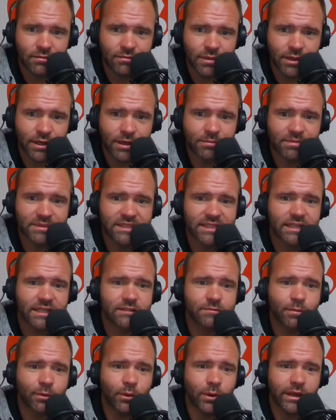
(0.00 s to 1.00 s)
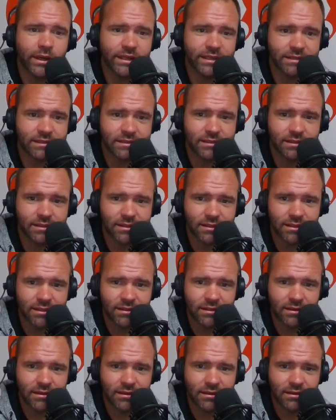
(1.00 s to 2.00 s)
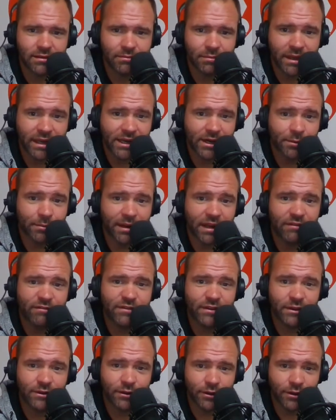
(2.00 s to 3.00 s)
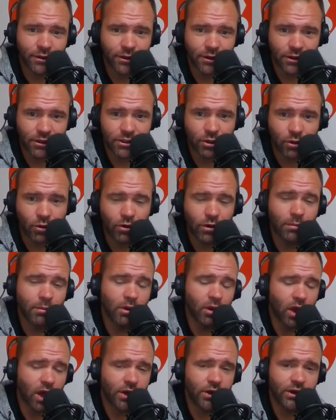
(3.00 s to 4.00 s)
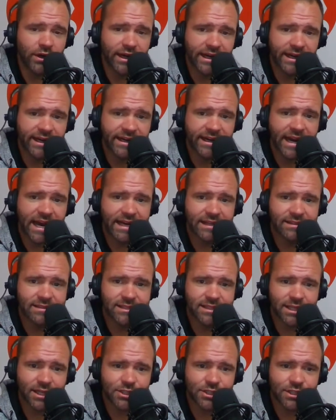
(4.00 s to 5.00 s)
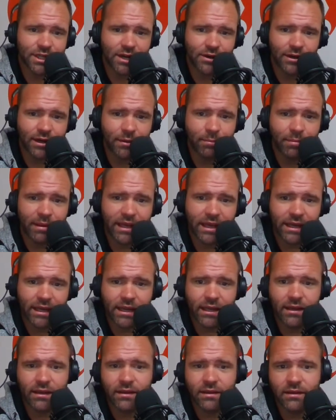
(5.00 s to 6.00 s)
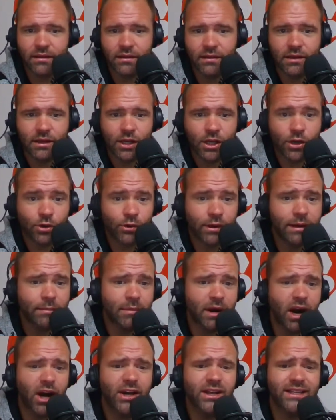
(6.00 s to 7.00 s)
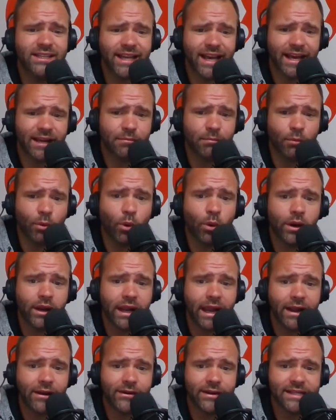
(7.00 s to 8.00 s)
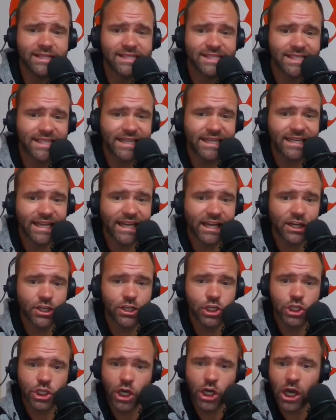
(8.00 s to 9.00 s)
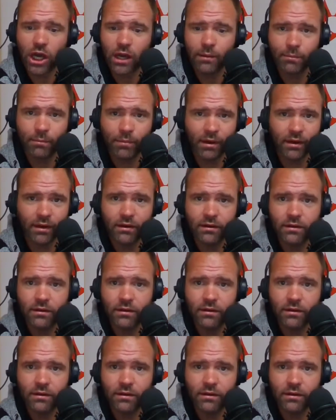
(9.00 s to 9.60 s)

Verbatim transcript: Put up six points. Baker Mayfield looked horrible. 189's touchdown and a pick. Kareem Hunt had more carries than Nick Chubb.